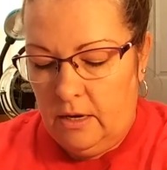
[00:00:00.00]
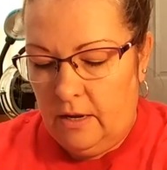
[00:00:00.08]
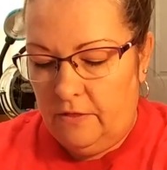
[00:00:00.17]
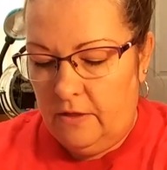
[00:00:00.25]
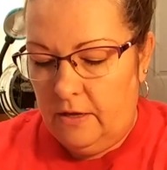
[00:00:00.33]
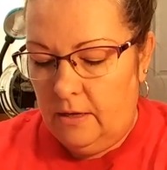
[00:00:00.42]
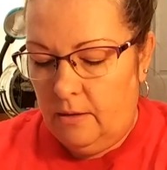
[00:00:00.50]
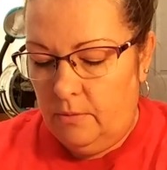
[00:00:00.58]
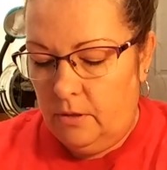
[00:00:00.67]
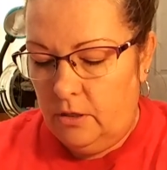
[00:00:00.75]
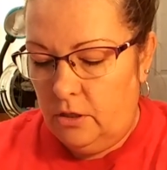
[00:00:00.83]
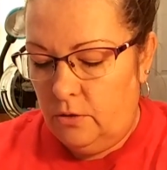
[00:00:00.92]
And I think I'm
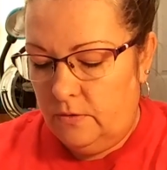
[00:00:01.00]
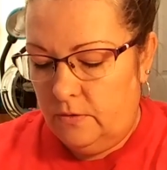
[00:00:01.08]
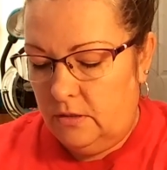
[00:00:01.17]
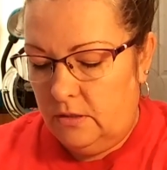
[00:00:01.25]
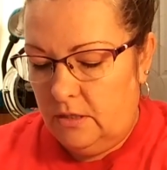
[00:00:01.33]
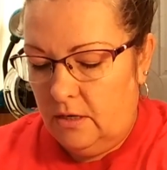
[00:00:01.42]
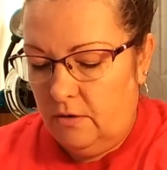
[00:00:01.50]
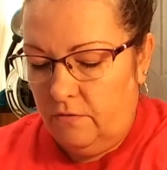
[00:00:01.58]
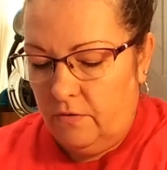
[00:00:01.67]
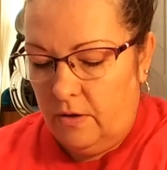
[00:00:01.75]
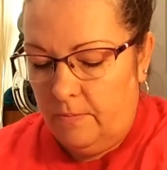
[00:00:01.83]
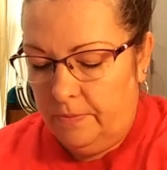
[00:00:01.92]
going to use, instead
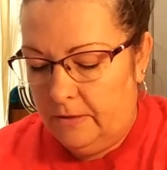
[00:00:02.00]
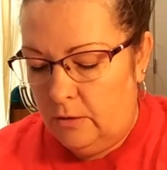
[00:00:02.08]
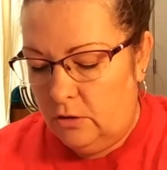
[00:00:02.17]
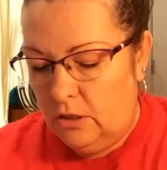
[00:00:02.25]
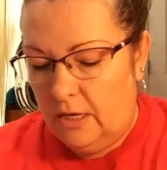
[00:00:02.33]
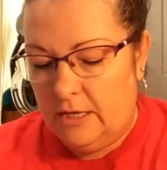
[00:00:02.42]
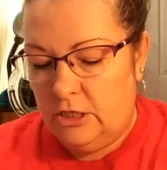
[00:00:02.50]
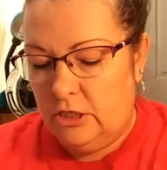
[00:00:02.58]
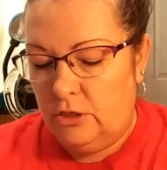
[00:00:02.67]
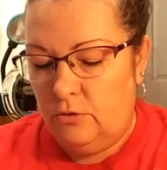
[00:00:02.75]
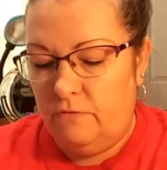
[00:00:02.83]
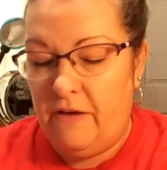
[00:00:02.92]
of, usually I
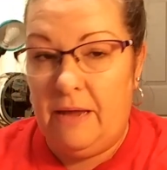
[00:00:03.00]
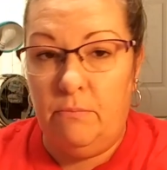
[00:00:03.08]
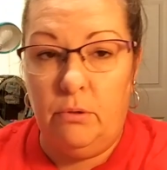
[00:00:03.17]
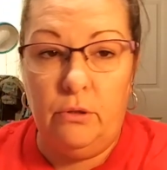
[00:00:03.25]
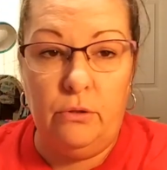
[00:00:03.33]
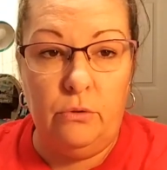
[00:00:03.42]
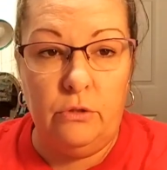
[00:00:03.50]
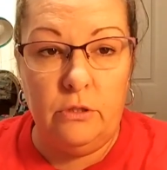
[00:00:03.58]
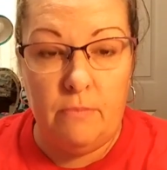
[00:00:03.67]
just use vein blue